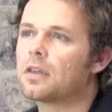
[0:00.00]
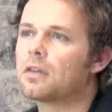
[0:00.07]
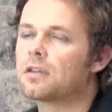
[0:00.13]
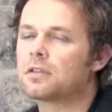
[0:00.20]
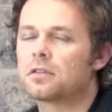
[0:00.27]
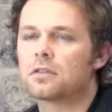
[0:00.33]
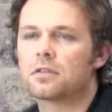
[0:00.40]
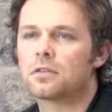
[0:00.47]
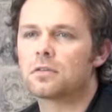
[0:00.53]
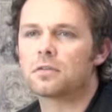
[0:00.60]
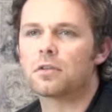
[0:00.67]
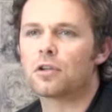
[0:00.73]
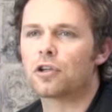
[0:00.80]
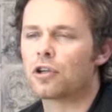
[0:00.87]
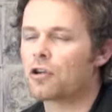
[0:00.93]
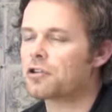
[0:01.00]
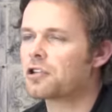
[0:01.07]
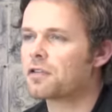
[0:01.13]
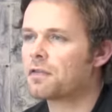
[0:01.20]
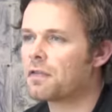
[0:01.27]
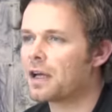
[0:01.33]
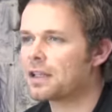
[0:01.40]
In this
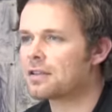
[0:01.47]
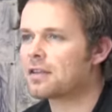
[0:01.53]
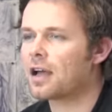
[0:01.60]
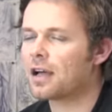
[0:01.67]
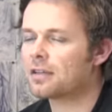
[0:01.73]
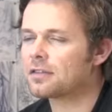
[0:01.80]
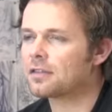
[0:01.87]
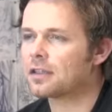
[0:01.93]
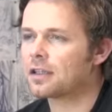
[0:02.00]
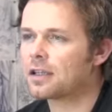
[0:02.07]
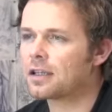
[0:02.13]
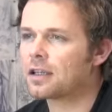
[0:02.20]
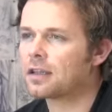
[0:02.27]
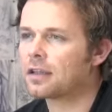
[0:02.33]
lush, fantastic,